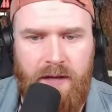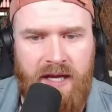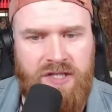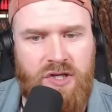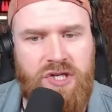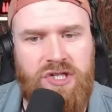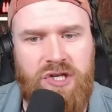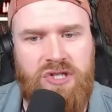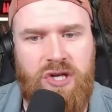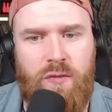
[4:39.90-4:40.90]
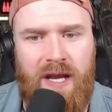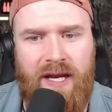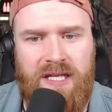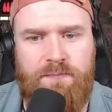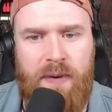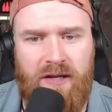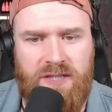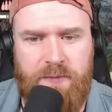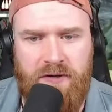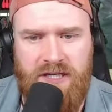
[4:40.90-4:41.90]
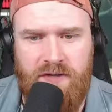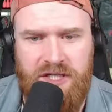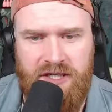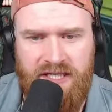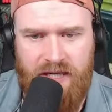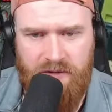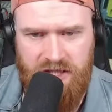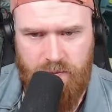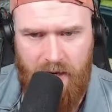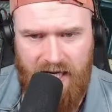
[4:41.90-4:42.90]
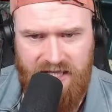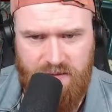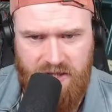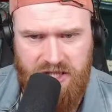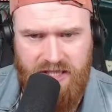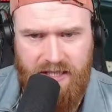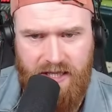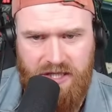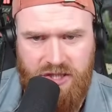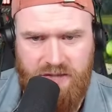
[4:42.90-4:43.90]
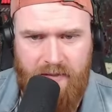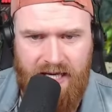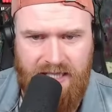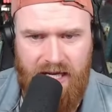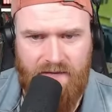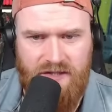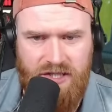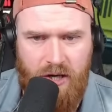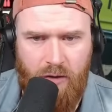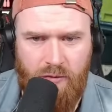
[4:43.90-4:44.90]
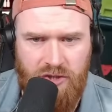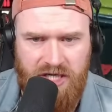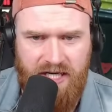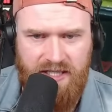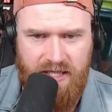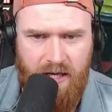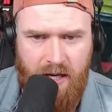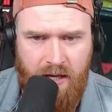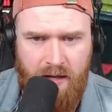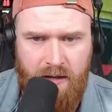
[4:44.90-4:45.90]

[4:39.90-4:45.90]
It doesn't do too well against bile spears, though, as you can see, which is why switching to this just makes life so much easier.